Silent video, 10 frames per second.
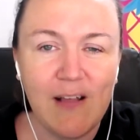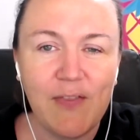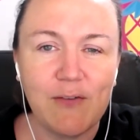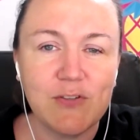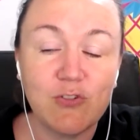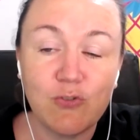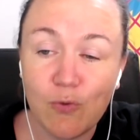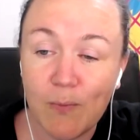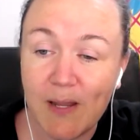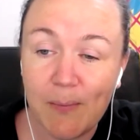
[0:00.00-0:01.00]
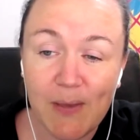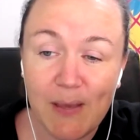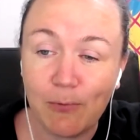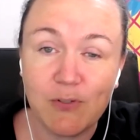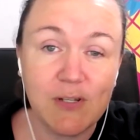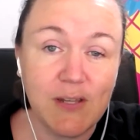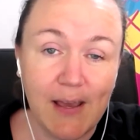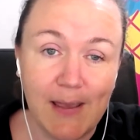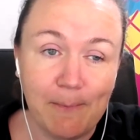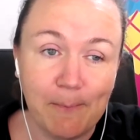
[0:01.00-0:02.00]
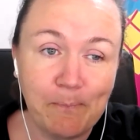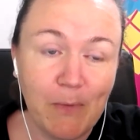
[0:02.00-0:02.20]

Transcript: There is too many people to name